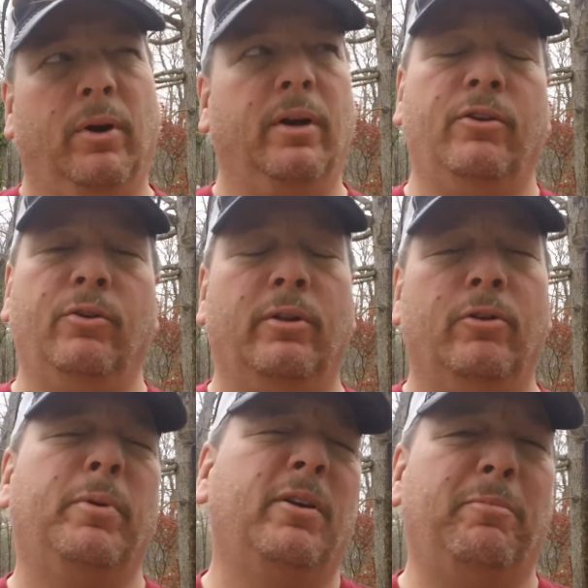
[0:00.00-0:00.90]
we're going to do a
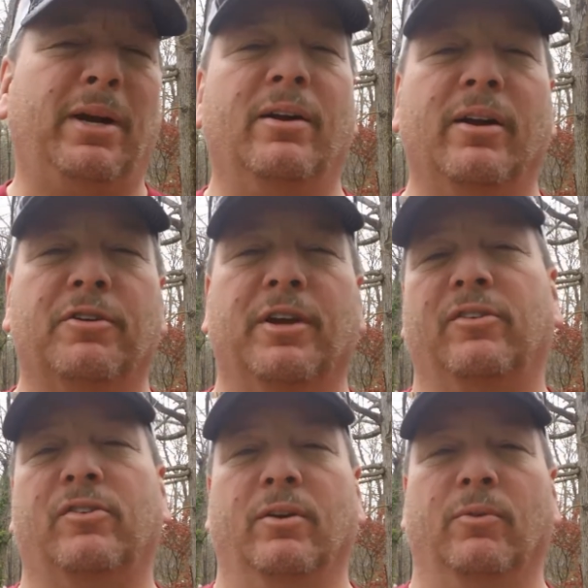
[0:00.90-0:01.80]
little bit of barrier
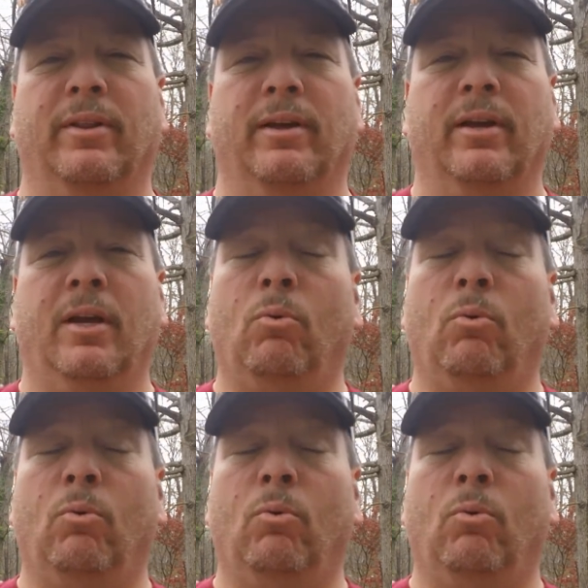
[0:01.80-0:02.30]
testing with it.